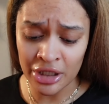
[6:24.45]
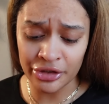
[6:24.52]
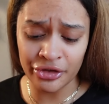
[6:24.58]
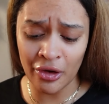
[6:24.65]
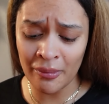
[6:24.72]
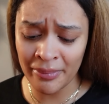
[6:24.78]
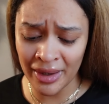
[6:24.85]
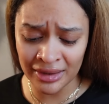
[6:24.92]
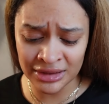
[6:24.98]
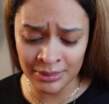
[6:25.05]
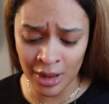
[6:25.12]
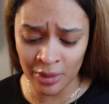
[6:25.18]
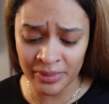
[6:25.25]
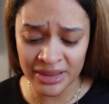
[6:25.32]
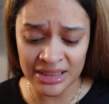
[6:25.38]
Don't bond them
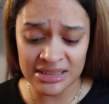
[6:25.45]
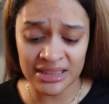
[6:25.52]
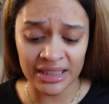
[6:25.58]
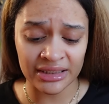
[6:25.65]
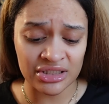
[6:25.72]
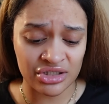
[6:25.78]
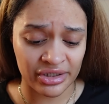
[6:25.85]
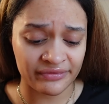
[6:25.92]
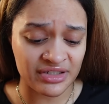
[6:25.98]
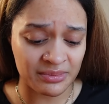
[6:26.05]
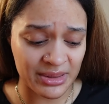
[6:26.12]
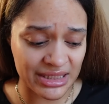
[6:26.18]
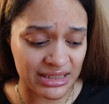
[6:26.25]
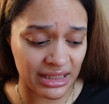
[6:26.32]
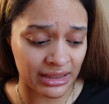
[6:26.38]
out because they deserve to
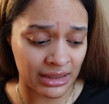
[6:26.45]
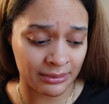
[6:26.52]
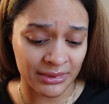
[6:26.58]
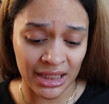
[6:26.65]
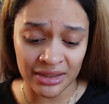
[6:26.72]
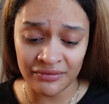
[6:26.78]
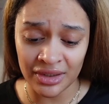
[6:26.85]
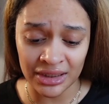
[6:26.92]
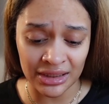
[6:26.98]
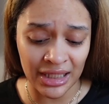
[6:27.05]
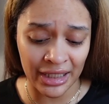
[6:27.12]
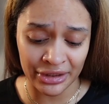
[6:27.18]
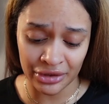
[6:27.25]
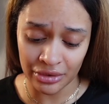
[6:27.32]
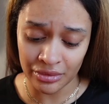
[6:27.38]
be sitting. I'm not even gonna
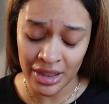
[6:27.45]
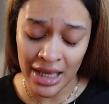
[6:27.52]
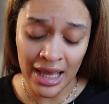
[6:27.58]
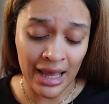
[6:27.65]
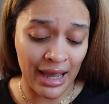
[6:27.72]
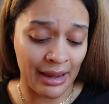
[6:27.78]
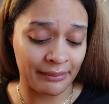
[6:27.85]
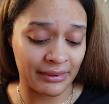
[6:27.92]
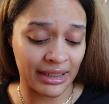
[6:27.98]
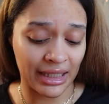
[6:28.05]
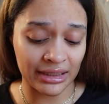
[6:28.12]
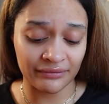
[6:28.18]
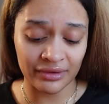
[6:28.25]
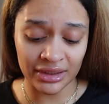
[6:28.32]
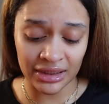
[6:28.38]
lie to you. I'm
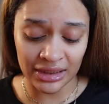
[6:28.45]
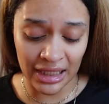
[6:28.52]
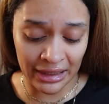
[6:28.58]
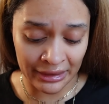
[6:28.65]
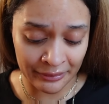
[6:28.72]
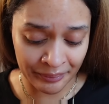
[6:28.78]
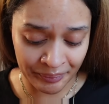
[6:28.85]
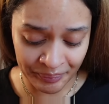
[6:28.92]
not even gonna lie.